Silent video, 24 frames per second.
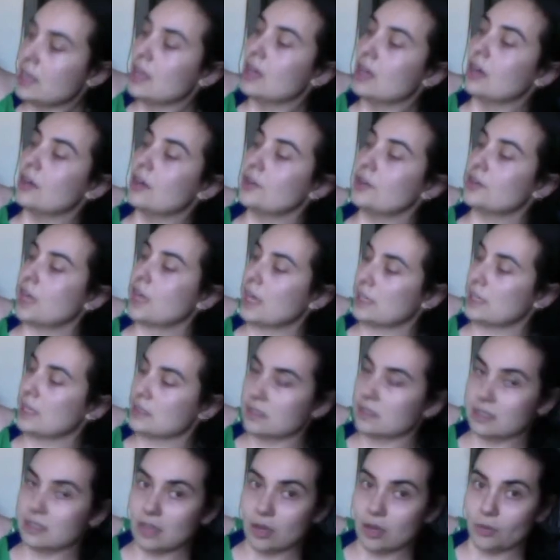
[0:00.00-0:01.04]
Okay,
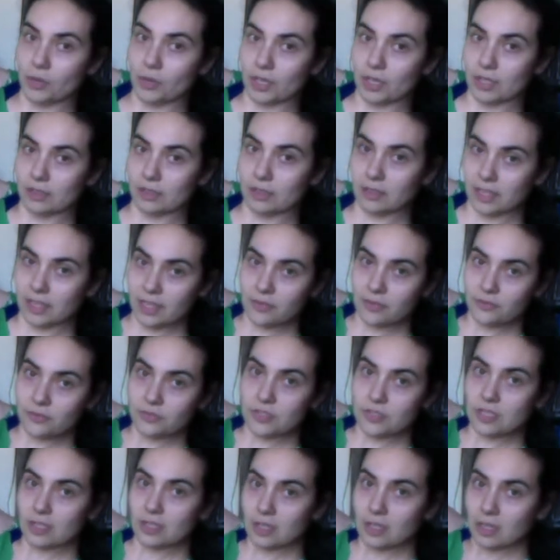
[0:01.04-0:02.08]
so we're going to lift,
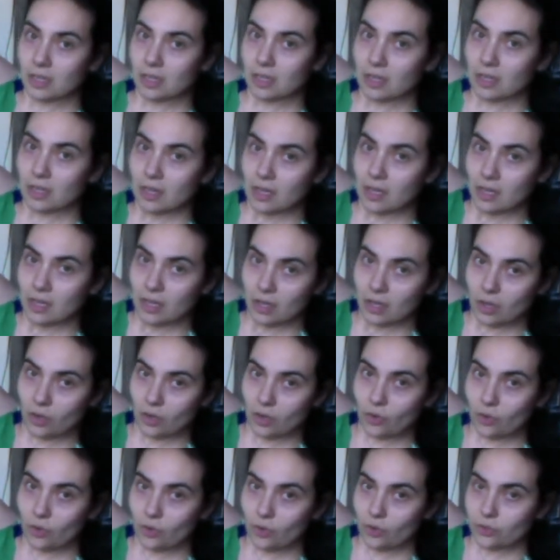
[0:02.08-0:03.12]

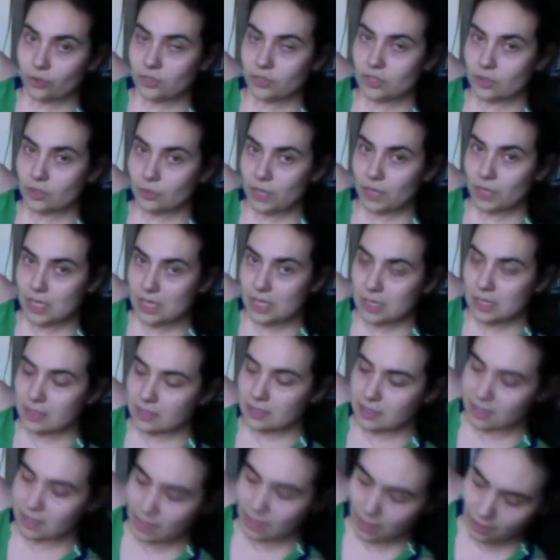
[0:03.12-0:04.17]
hold, squeeze,
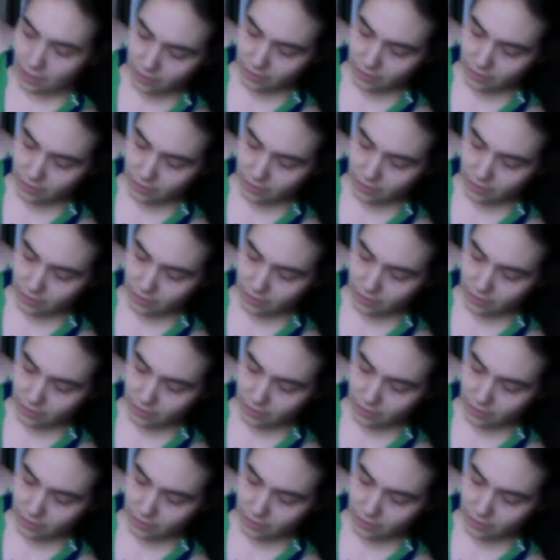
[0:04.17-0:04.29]
and then